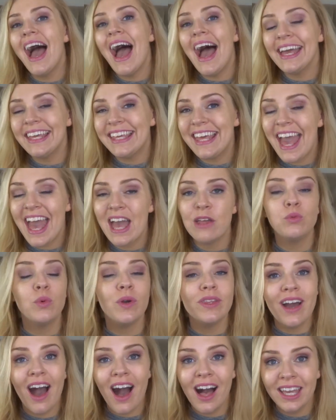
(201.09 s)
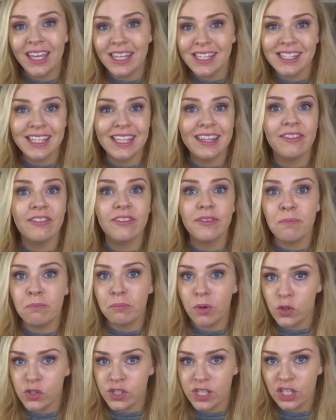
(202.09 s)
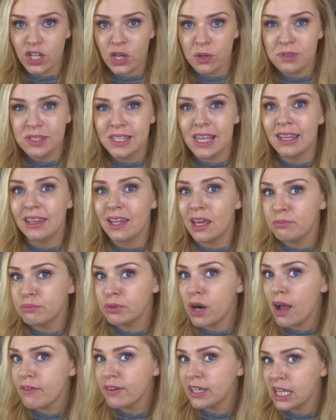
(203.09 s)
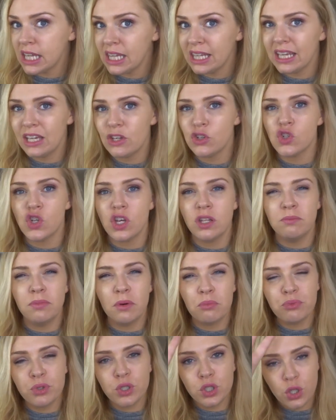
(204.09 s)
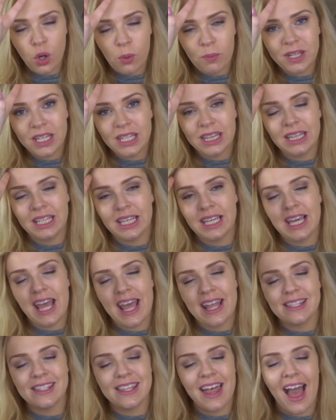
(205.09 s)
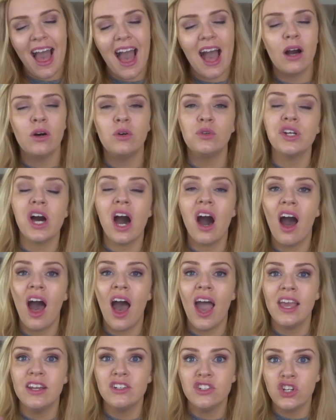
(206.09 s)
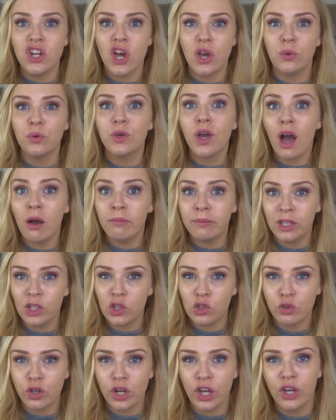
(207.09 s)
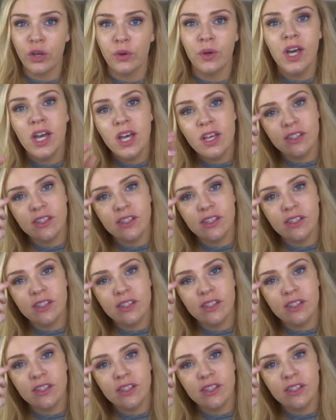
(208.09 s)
Again, with hyacinth mossy notes in like Private Collection, but predominantly it's that aldehyde note coming through.